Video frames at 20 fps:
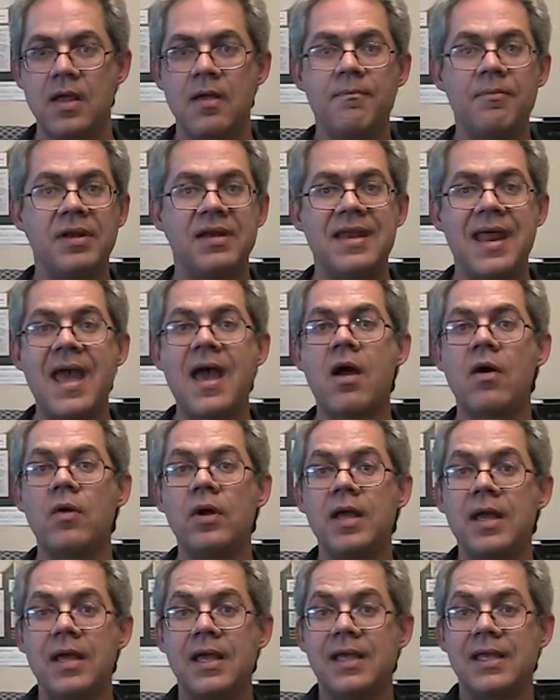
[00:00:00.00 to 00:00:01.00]
but now
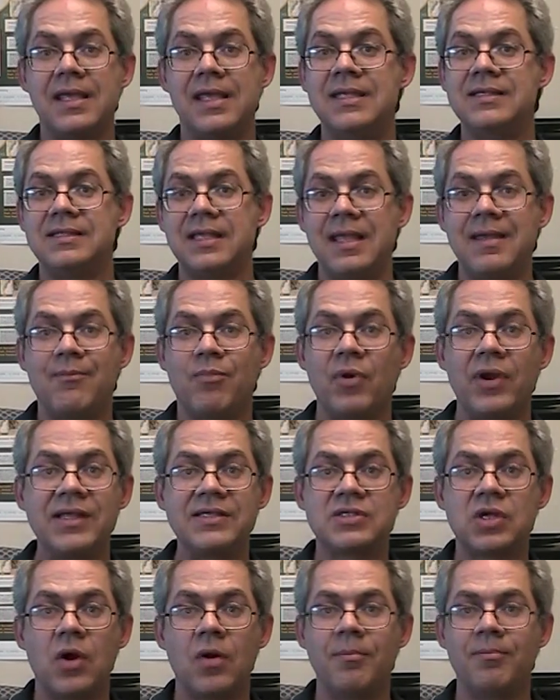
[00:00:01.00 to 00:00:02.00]
he brings
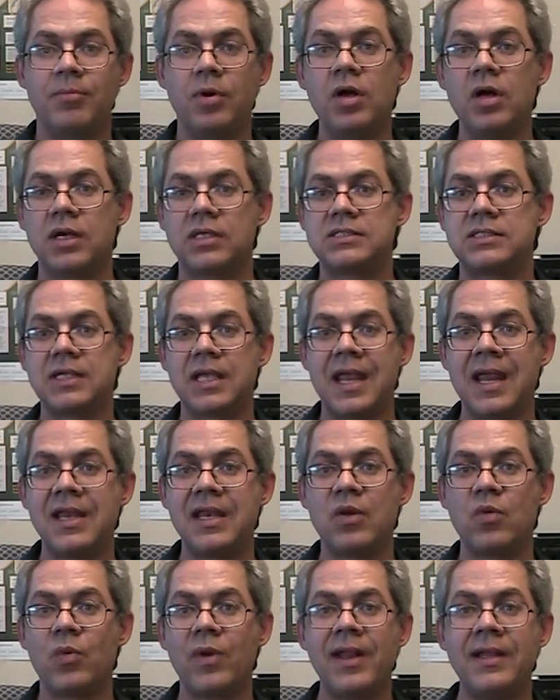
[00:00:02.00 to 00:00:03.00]
home books and he
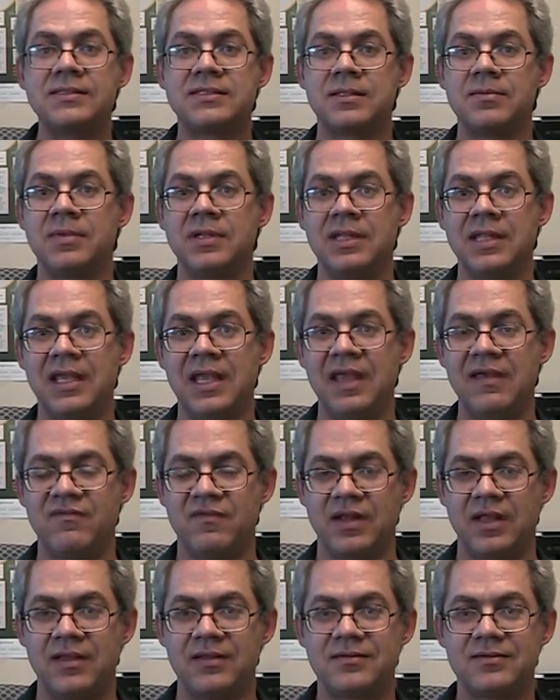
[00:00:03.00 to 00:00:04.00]
reads them in the
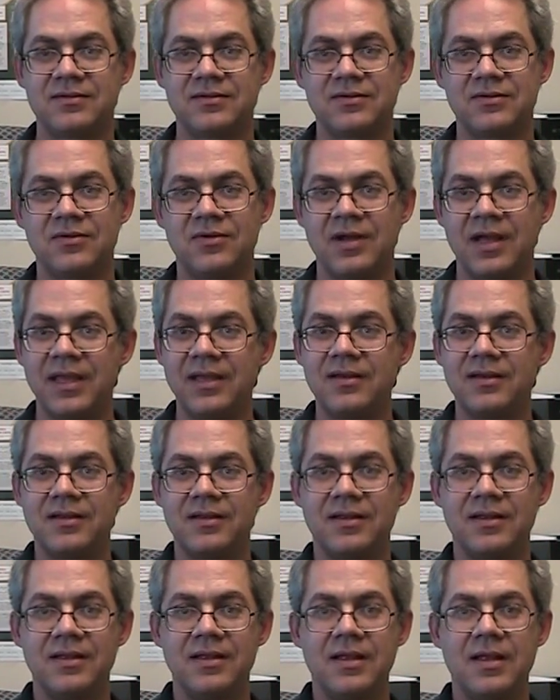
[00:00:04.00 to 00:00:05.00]
evening, right?
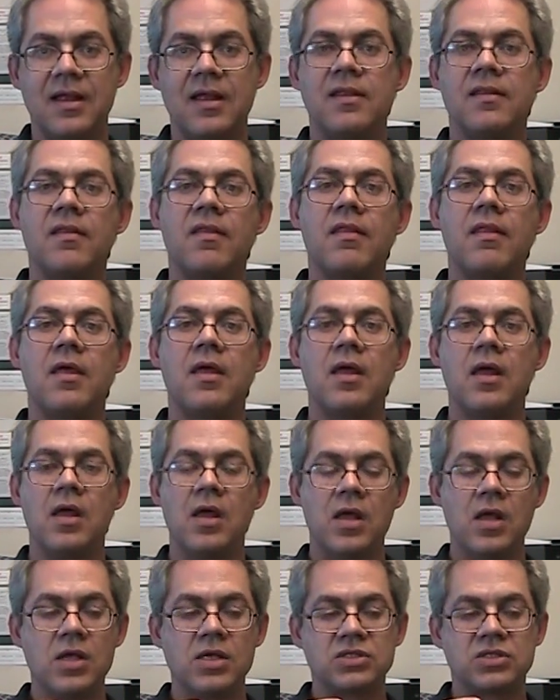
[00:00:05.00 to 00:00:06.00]

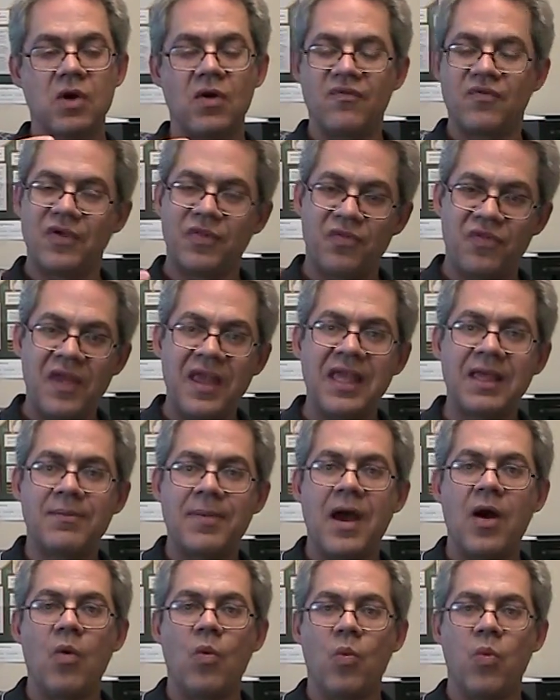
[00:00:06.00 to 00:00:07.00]
So if we think
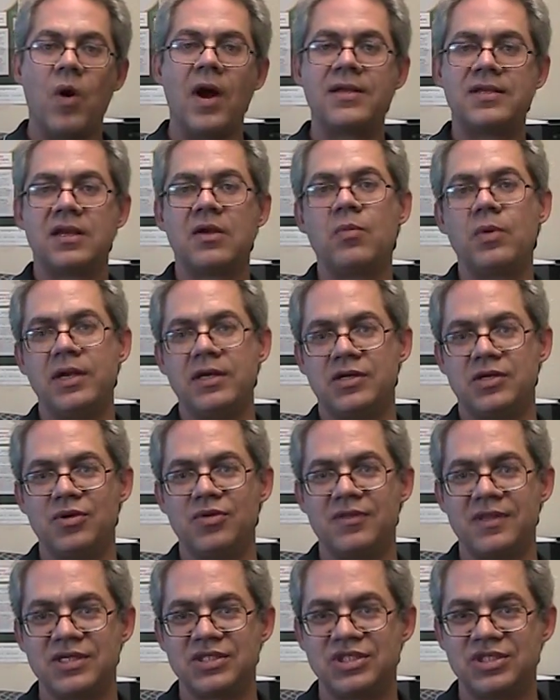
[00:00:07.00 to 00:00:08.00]
about what did we do
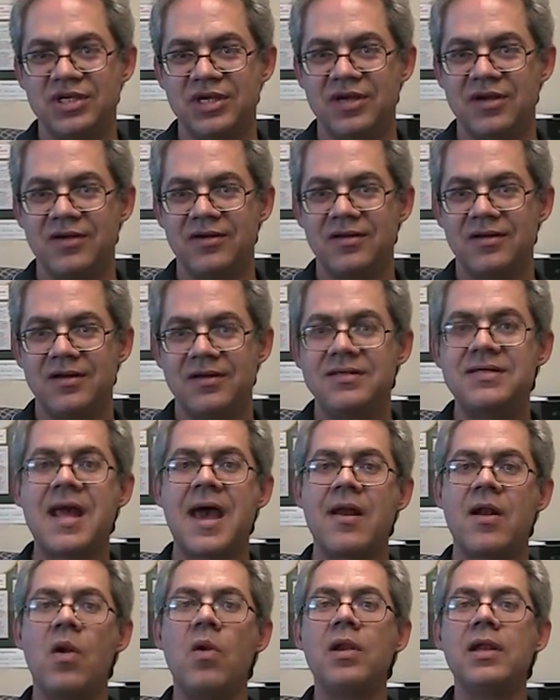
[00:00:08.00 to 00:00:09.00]
this year,
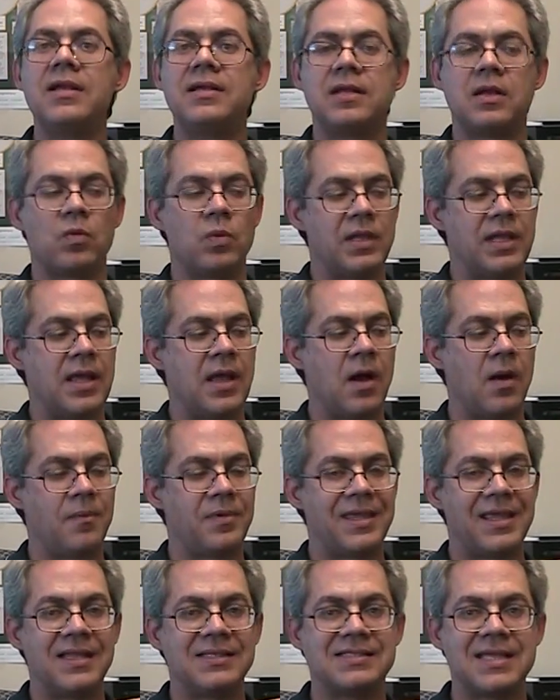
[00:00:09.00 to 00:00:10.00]
not only did we help
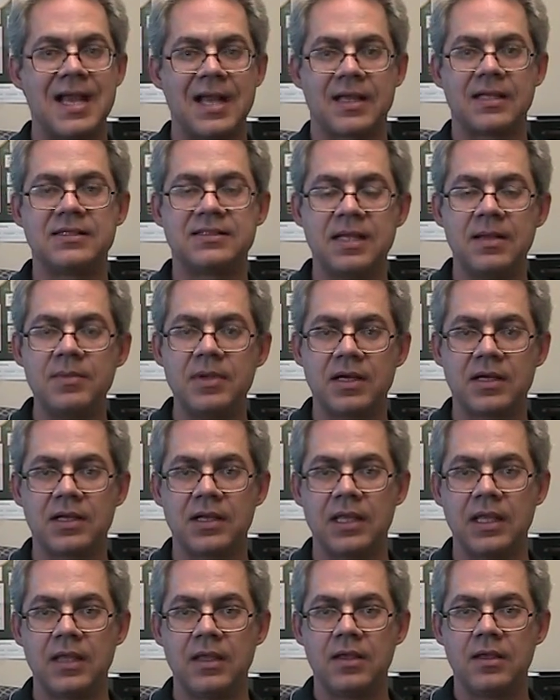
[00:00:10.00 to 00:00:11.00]
kids
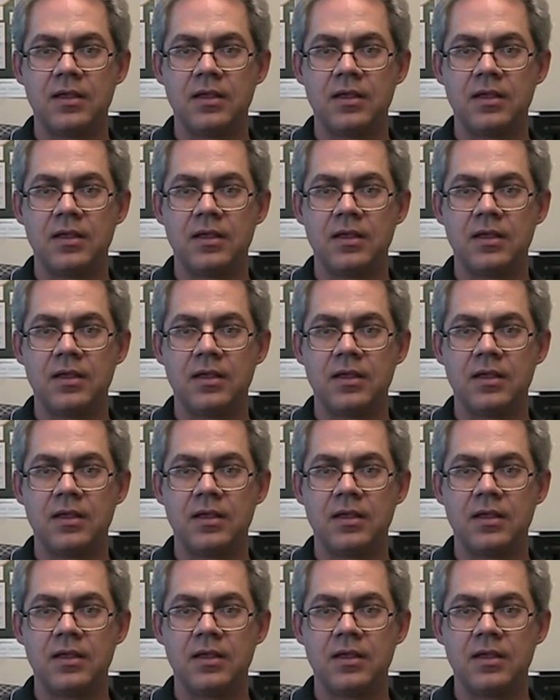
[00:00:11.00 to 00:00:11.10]
academically,